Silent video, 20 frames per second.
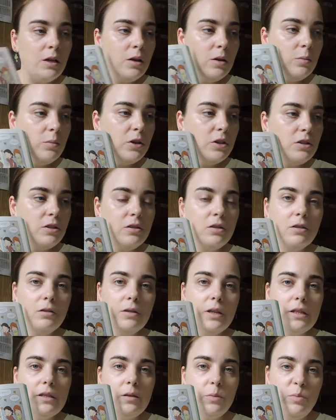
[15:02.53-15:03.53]
but you know,
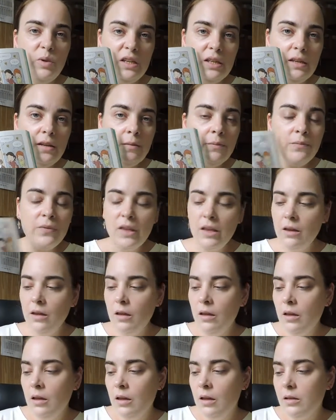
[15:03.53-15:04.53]
it's a BD.
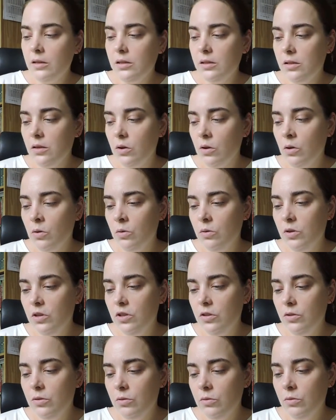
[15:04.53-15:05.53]
So
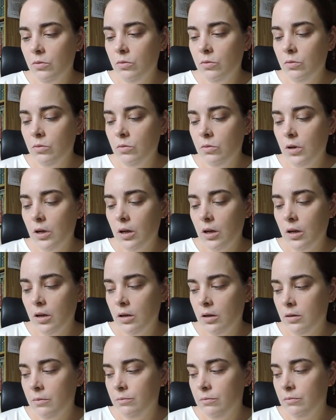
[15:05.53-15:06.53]
you
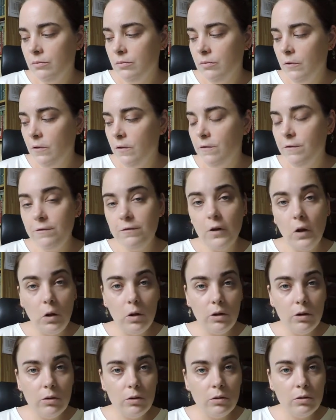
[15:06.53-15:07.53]

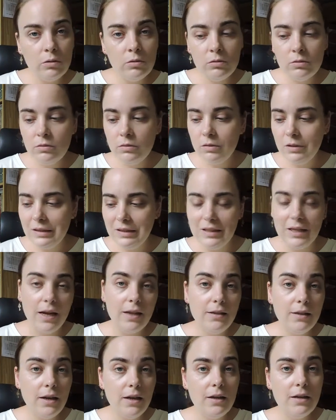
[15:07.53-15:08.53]
follow
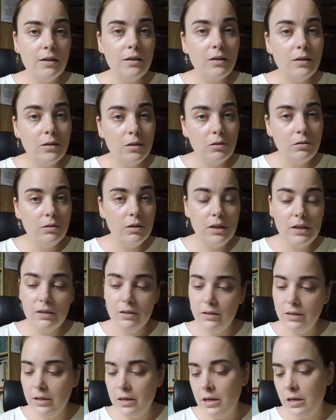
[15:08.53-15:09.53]
Dana, who
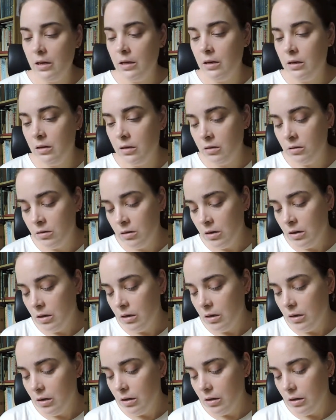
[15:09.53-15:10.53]
is
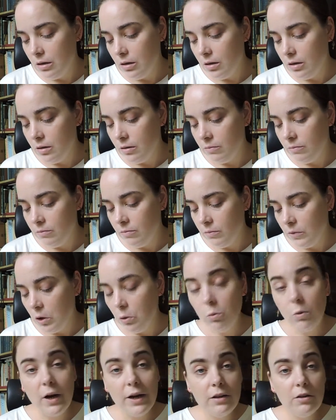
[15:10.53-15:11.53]
a
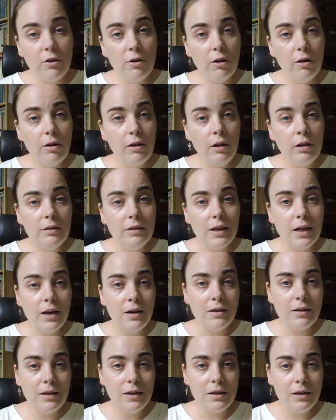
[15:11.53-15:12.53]
white girl
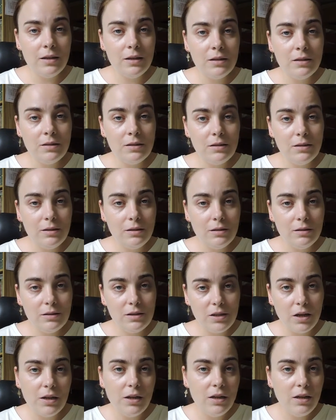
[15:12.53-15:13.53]
that is
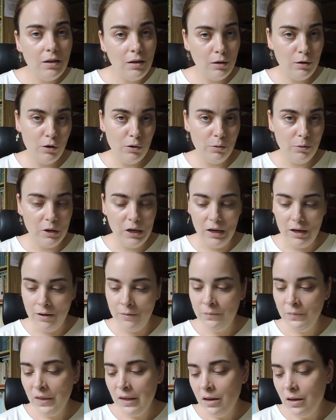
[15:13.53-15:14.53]
studying in Korea.
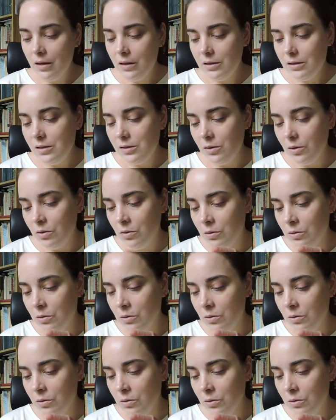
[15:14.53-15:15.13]
So